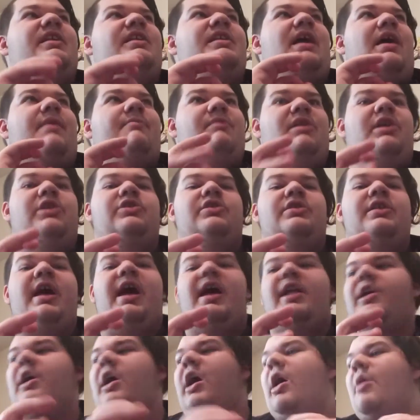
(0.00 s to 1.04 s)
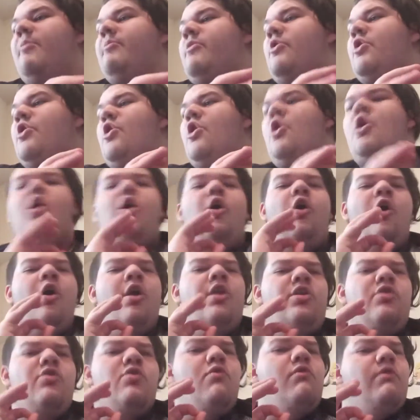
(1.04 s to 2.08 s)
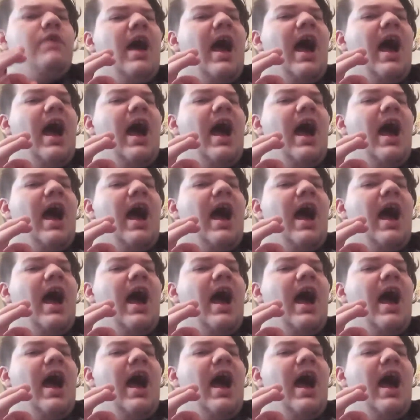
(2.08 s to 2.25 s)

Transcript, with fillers: did not mention that, um, who do you